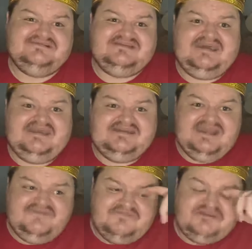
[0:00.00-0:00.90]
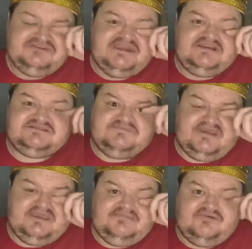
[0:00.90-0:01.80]
Yeah, never be jealous of
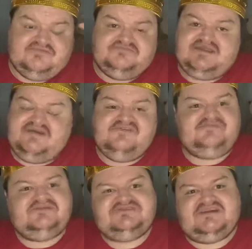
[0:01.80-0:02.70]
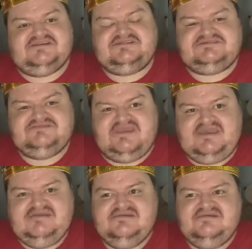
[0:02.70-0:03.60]
people. Never be jealous, yeah?